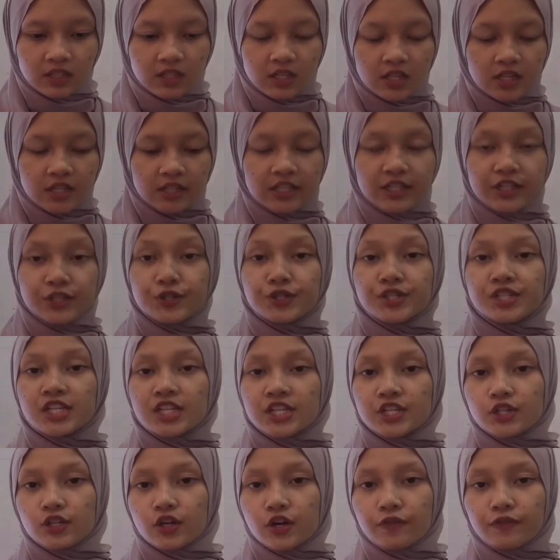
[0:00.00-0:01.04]
The
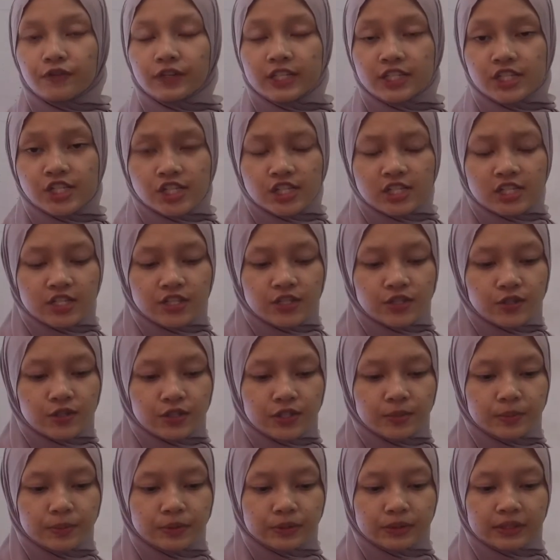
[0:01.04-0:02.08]
usage of digital
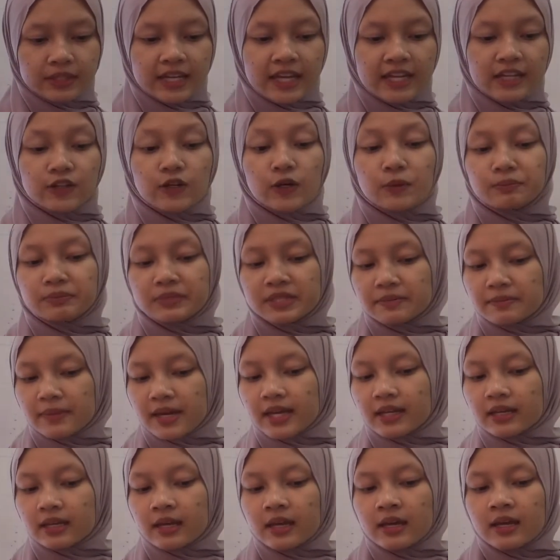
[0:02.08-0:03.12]
storybook can
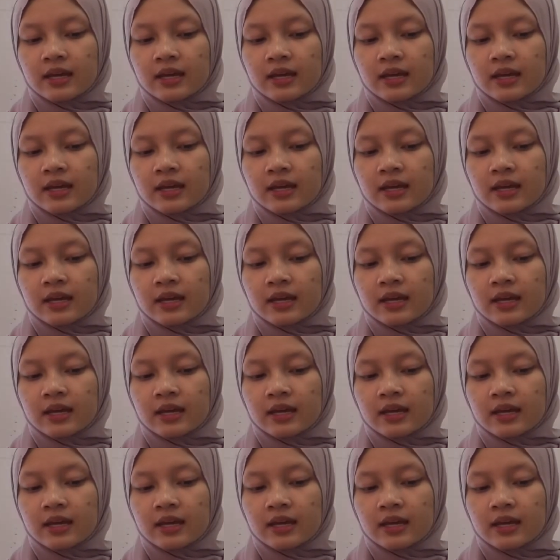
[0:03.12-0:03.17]
complement